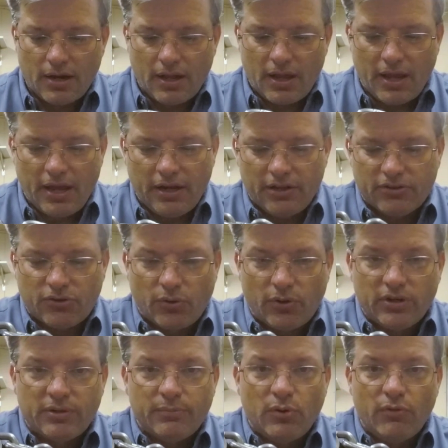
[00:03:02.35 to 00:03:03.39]
and it's going
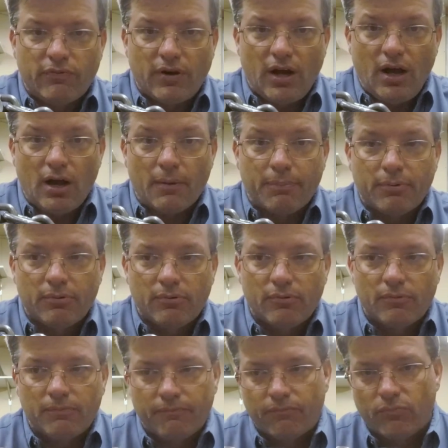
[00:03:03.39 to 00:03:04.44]
to move up
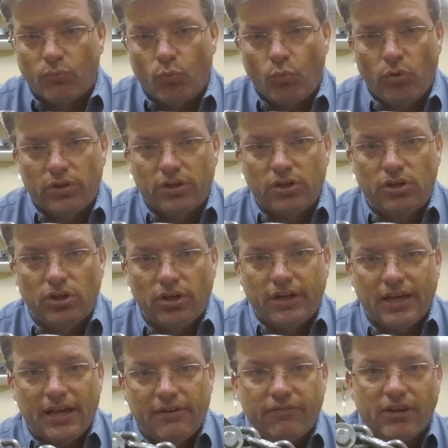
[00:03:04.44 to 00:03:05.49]
with a good
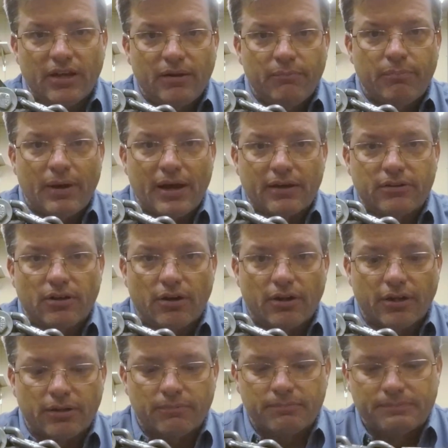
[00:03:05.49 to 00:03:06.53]
heavy impact on
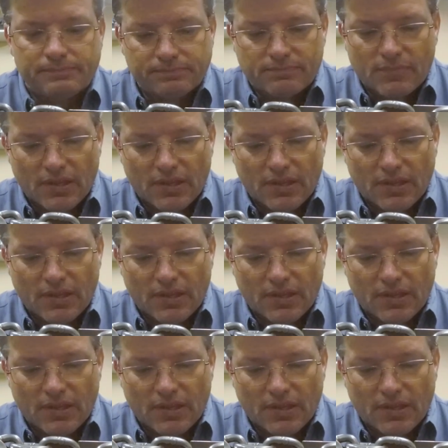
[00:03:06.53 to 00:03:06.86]
it,